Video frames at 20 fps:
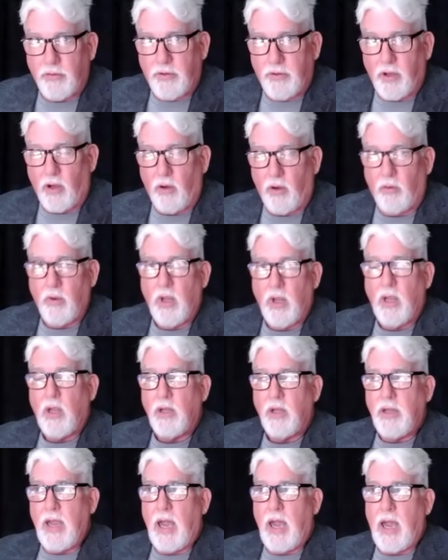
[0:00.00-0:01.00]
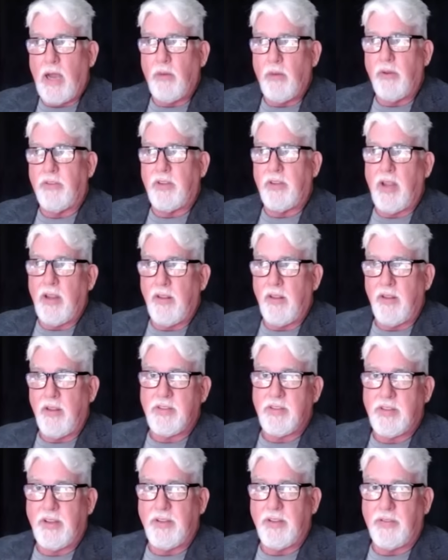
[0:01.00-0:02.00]
So yeah, I would say
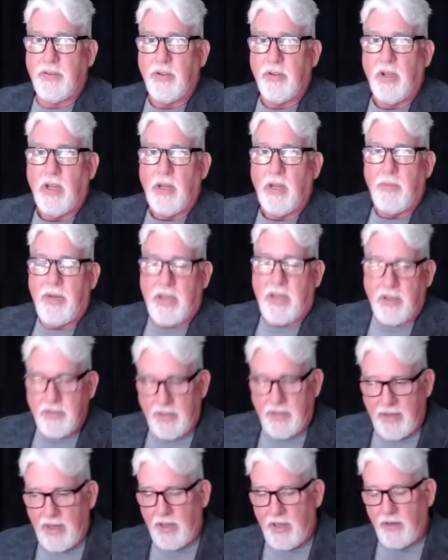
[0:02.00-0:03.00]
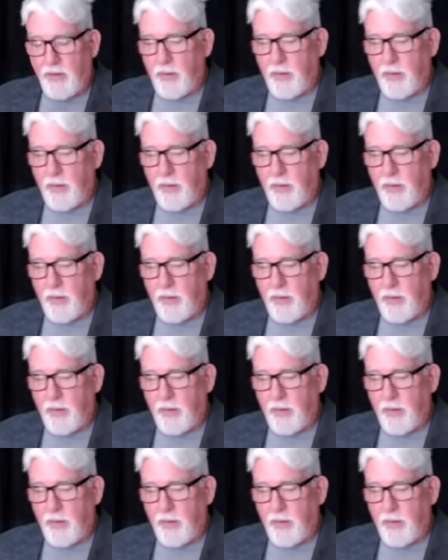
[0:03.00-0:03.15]
this is because, again,